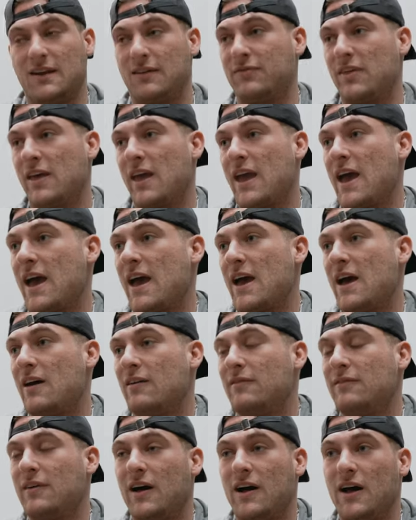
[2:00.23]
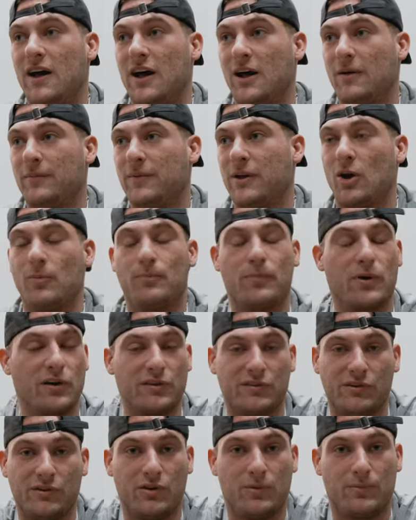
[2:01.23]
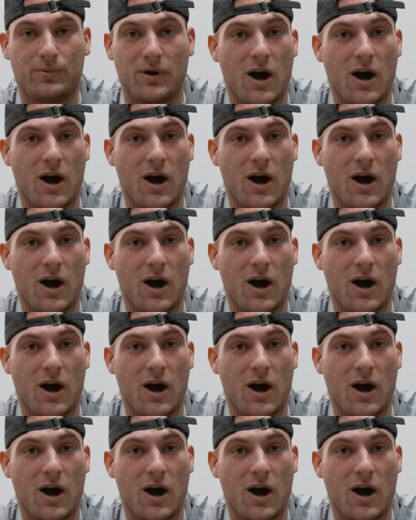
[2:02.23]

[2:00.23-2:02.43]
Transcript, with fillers: if they have, um, you know, personal